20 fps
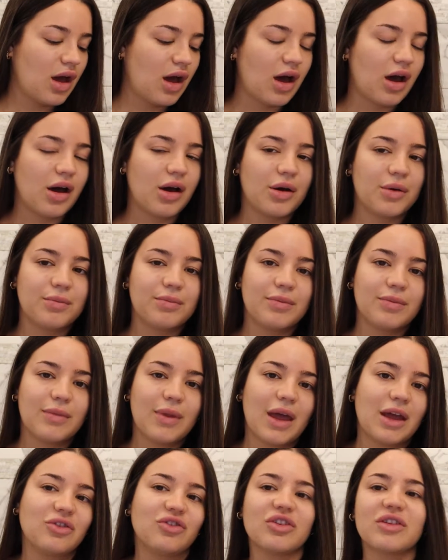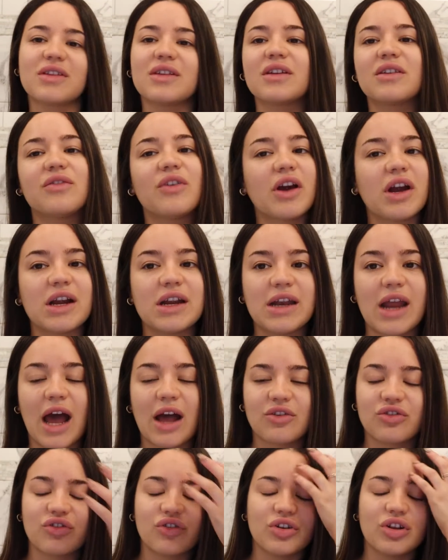and just looks very
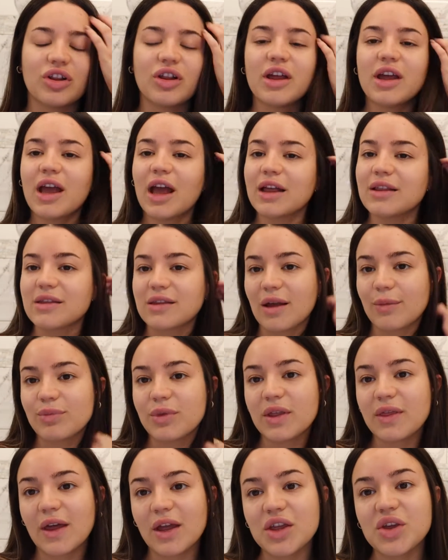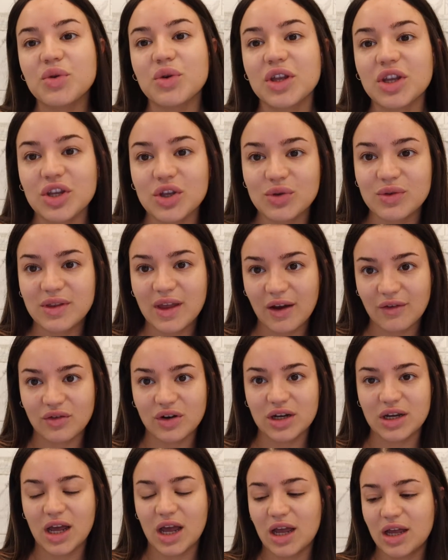natural and something that you can use
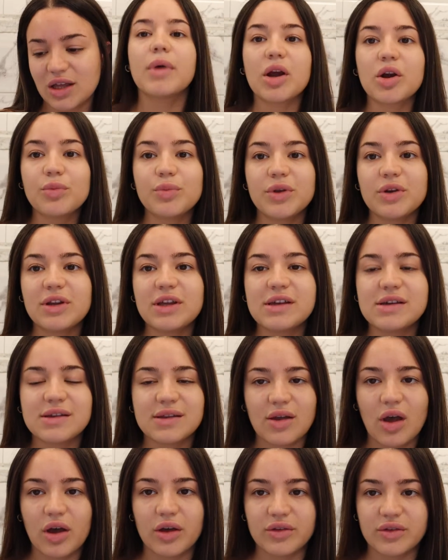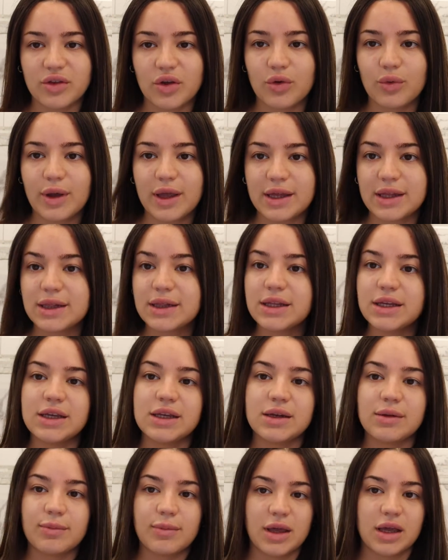every day. Merit Beauty is also a
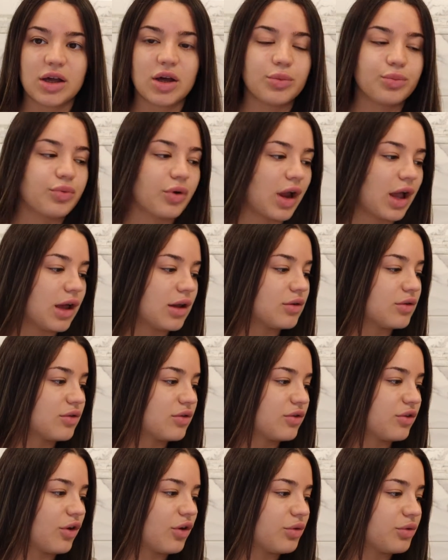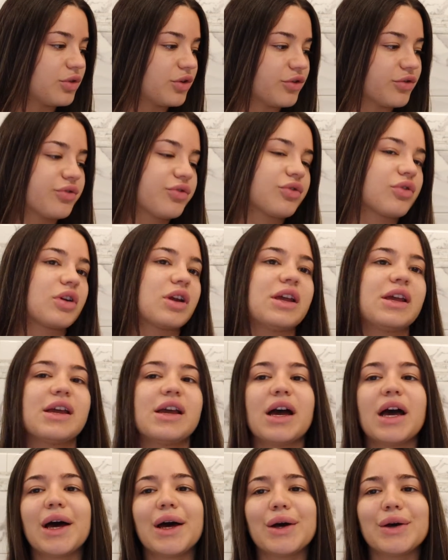clean makeup brand, so they're
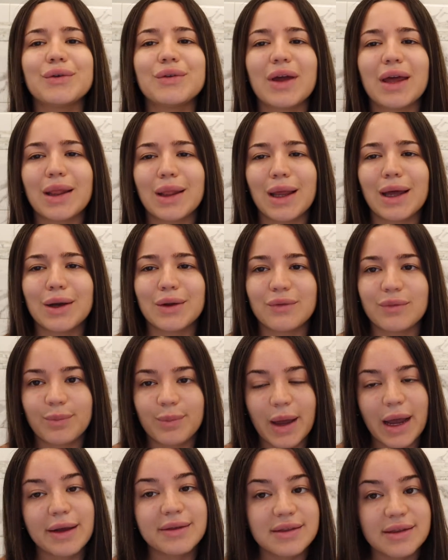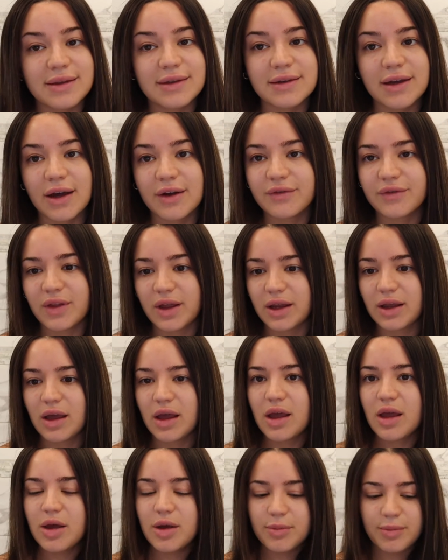free of a lot of bad stuff like
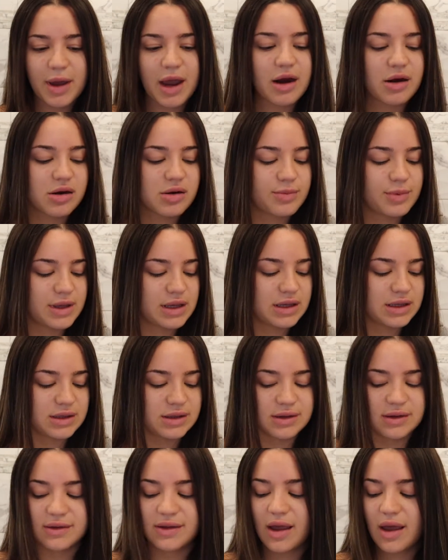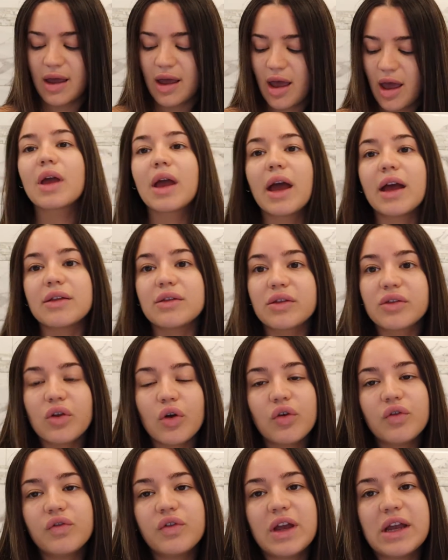parabens and
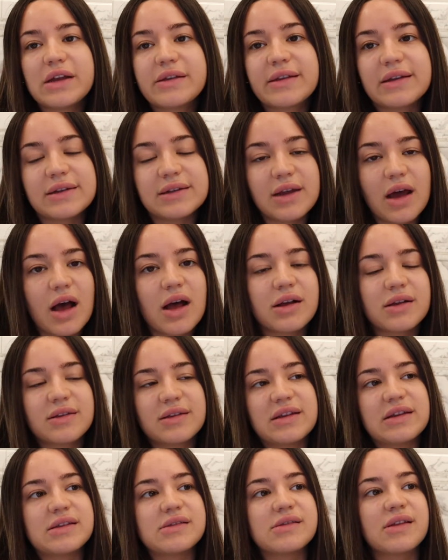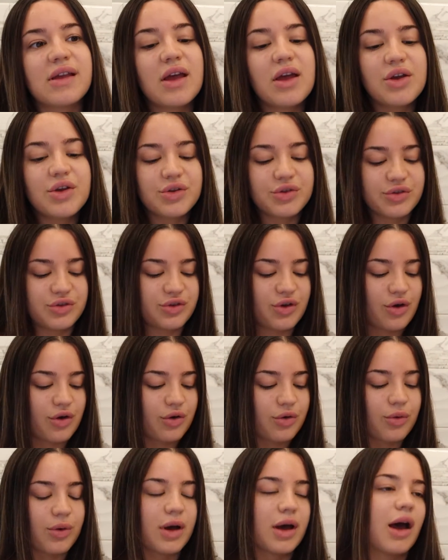sulfates and toxins.
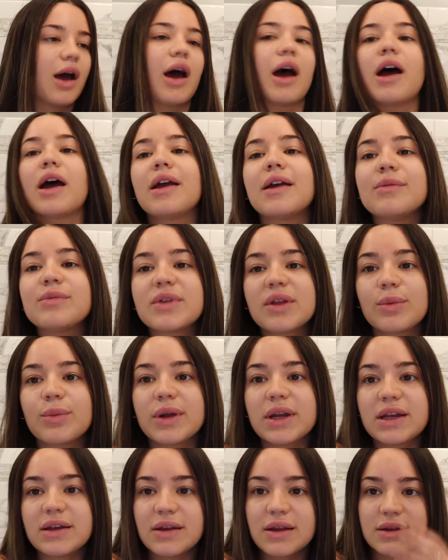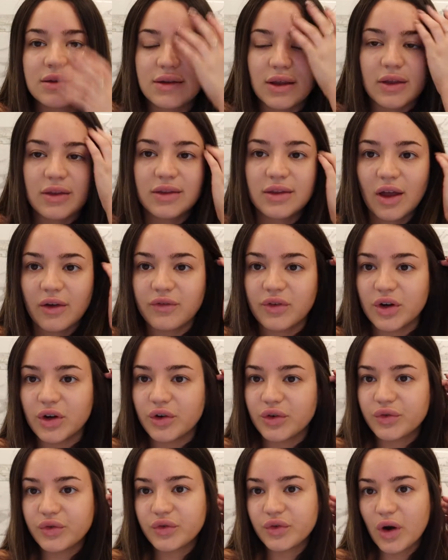So I am somebody that does
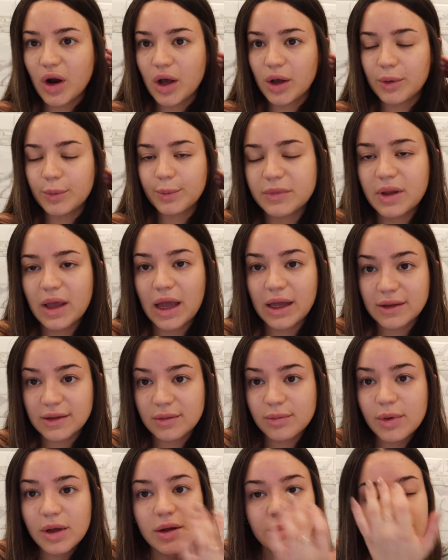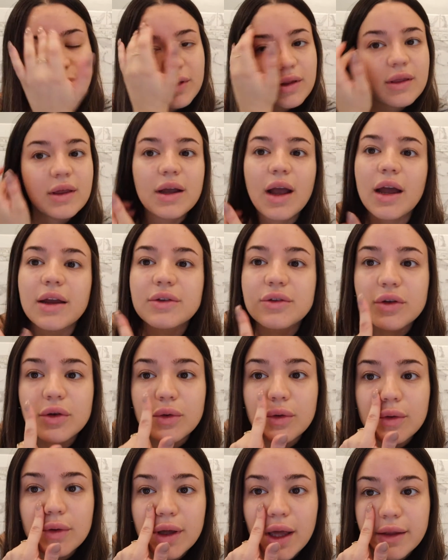suffer from eczema. Like, I
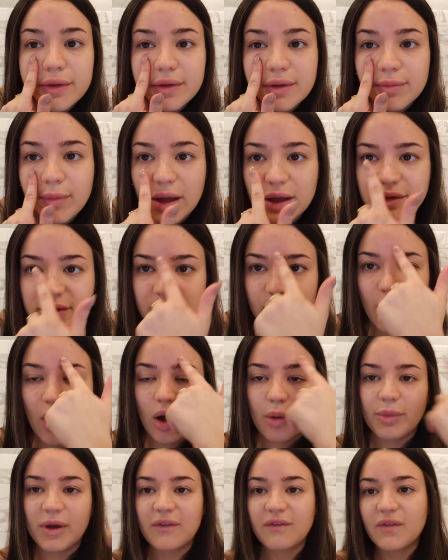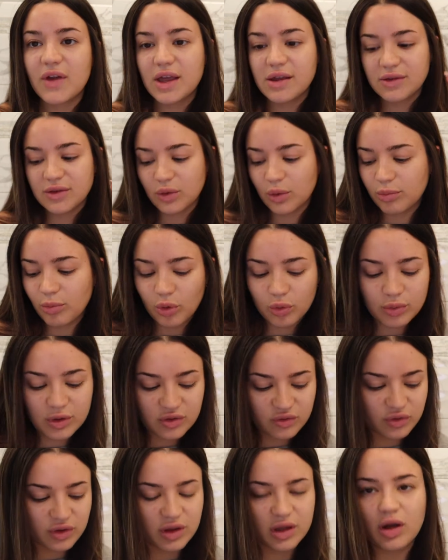do get some eczema on my face, so I'm
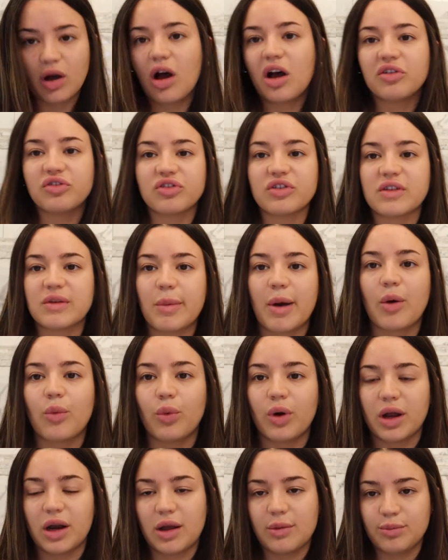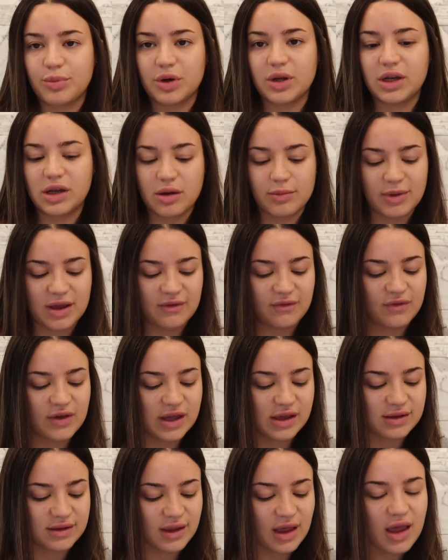always really cautious about what I'm putting on my
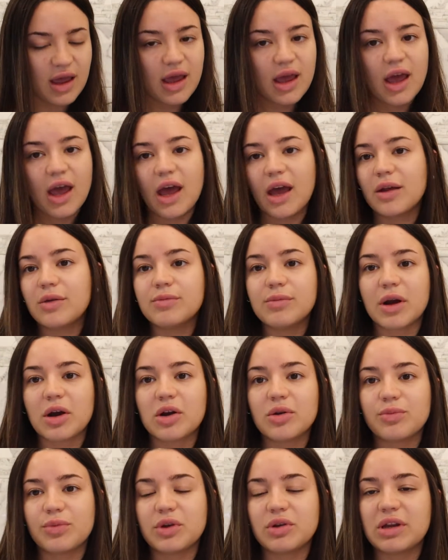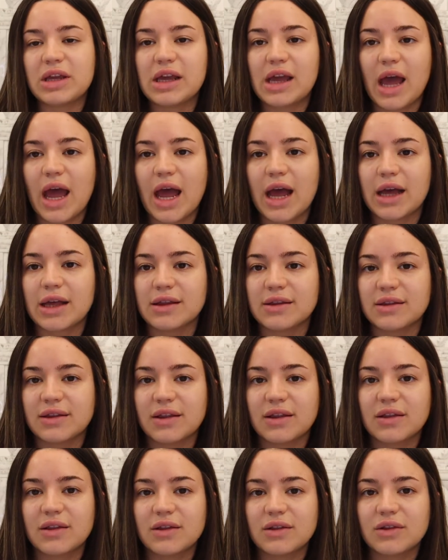face, and Merit Beauty has